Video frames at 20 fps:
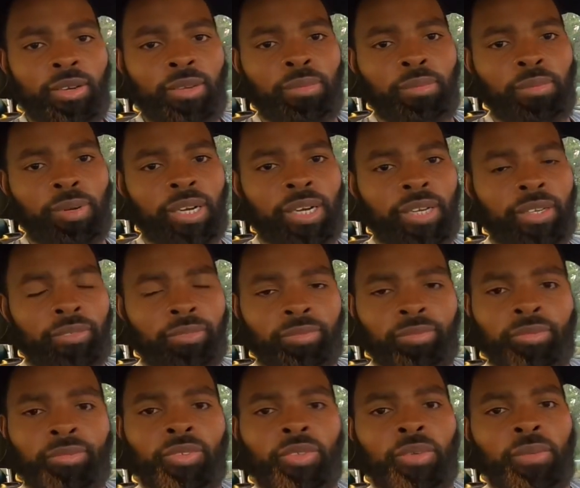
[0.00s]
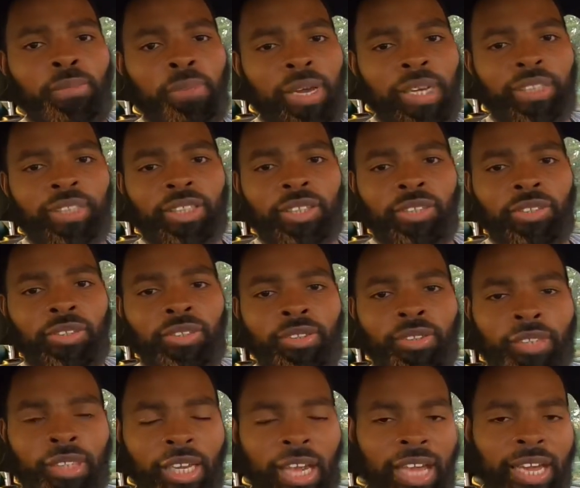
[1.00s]
But Make sure you
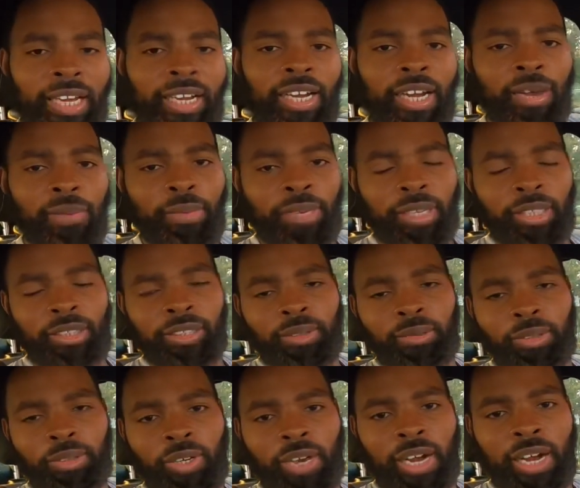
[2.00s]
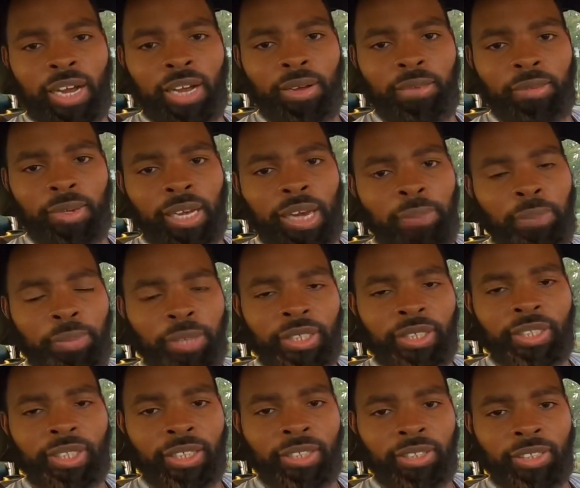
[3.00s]
like, comment, and subscribe. I
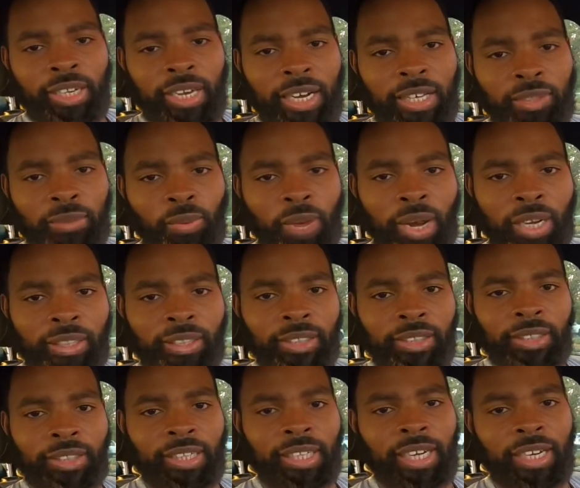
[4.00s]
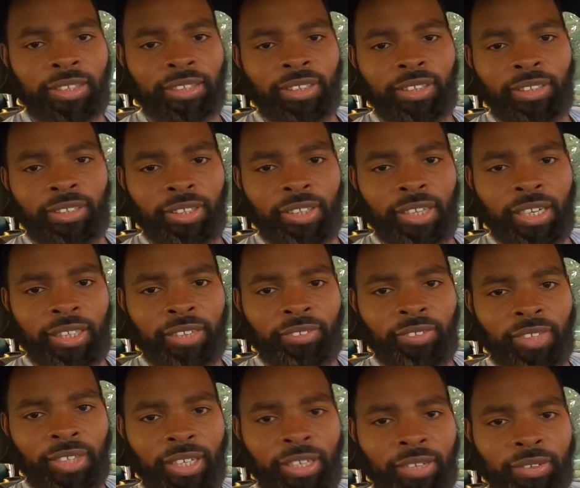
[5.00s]
appreciate you guys watching, and I'll see you in the next
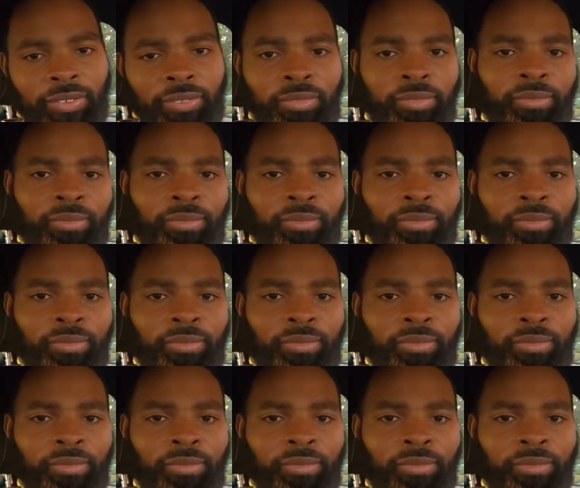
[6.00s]
video.